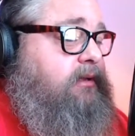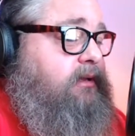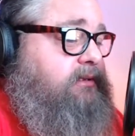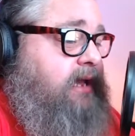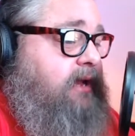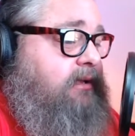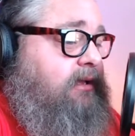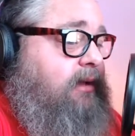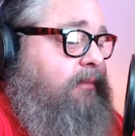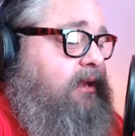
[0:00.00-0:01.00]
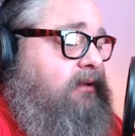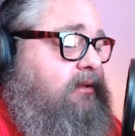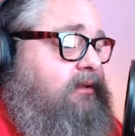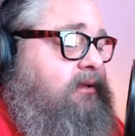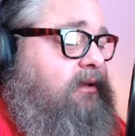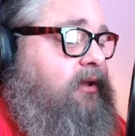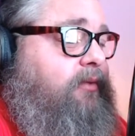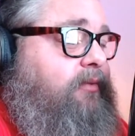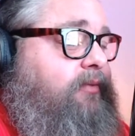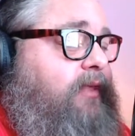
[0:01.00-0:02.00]
Exactly. I mean, you
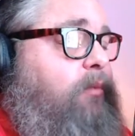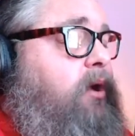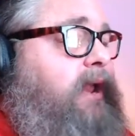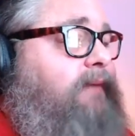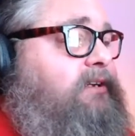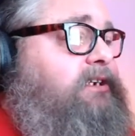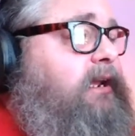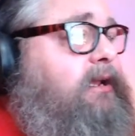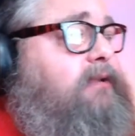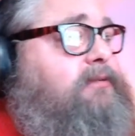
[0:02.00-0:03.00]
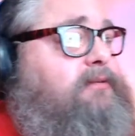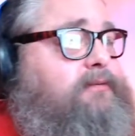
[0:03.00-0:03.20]
know, they wouldn't have a chance.